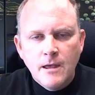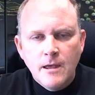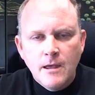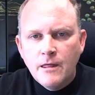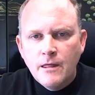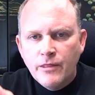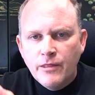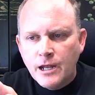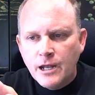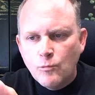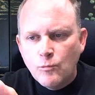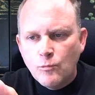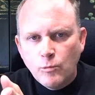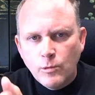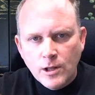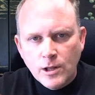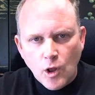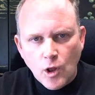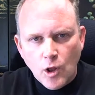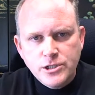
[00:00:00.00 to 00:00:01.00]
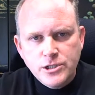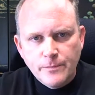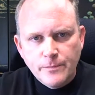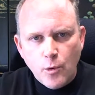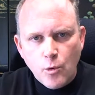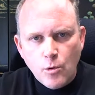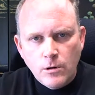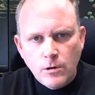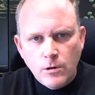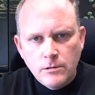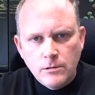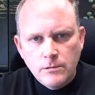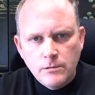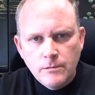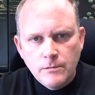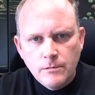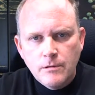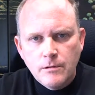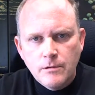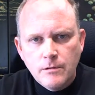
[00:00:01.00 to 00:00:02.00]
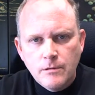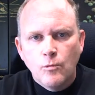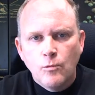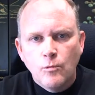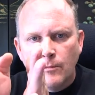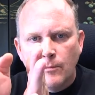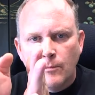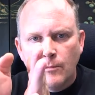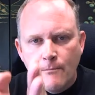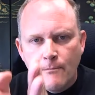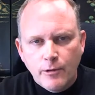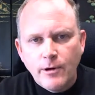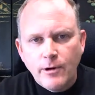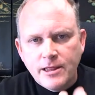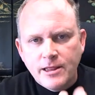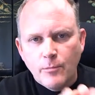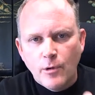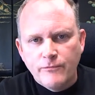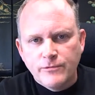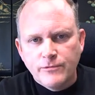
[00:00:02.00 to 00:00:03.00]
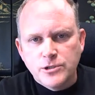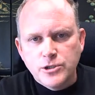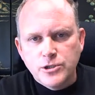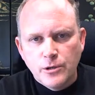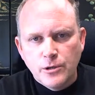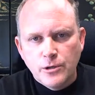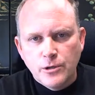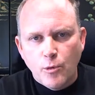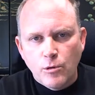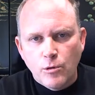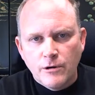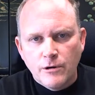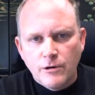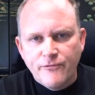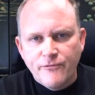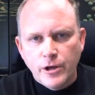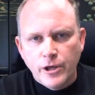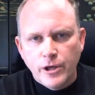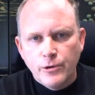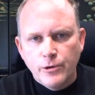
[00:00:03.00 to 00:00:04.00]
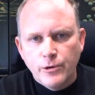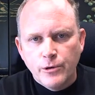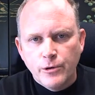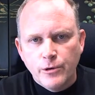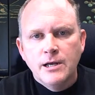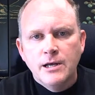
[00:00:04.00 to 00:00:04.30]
Then when we launch the portal, we'll migrate them over to your portal for you.